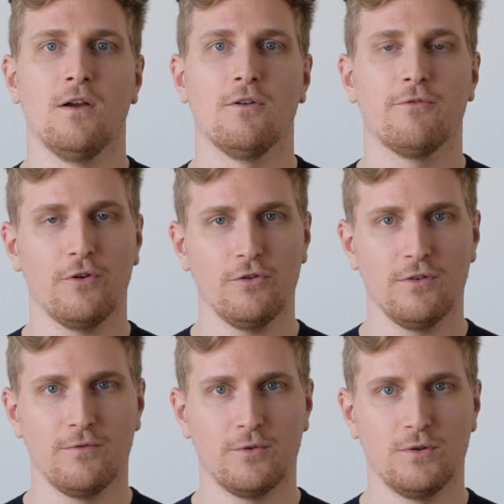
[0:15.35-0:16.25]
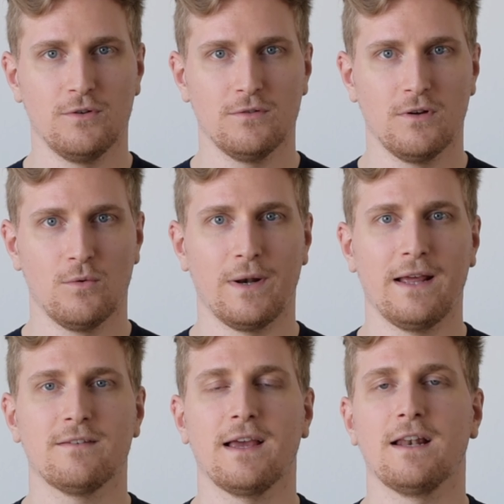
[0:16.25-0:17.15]
First of all, when I
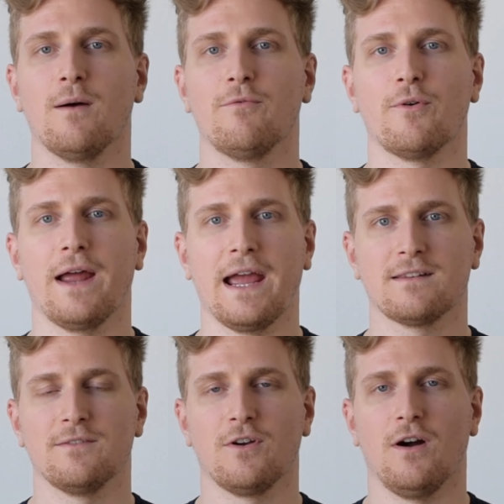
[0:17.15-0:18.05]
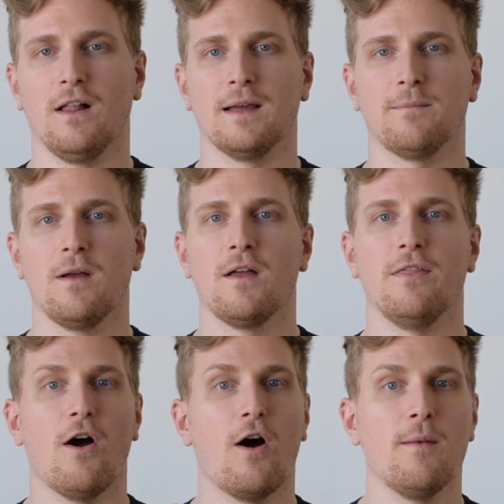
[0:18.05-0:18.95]
signed up for ActiveCollab,
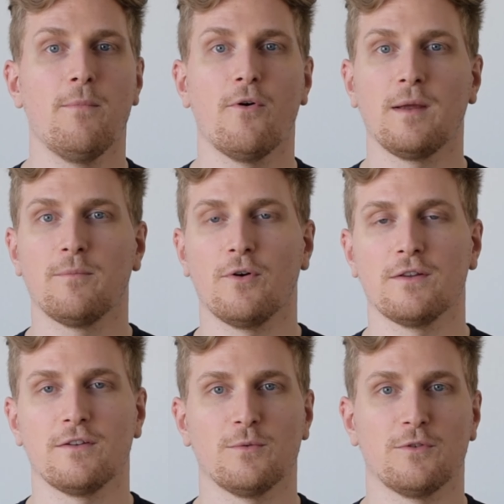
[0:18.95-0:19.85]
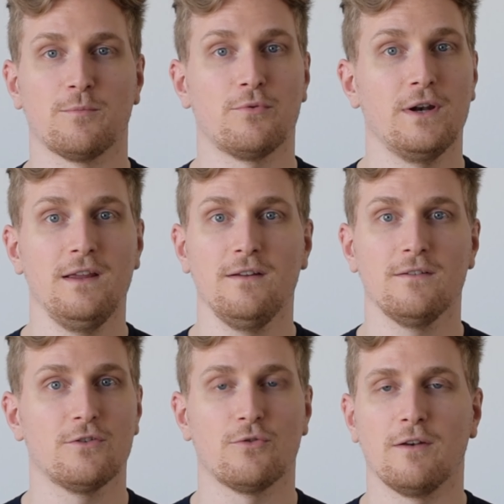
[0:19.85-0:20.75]
the onboarding process was pretty
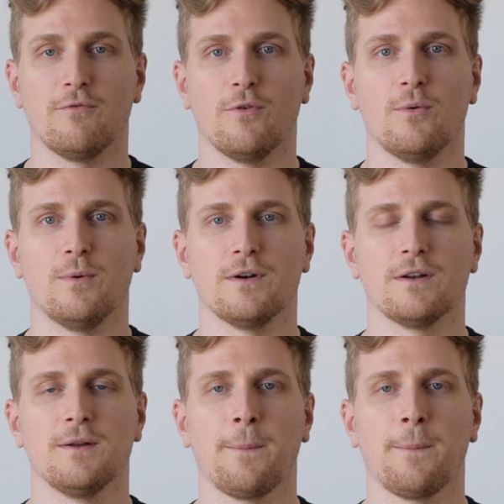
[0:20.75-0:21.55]
straightforward.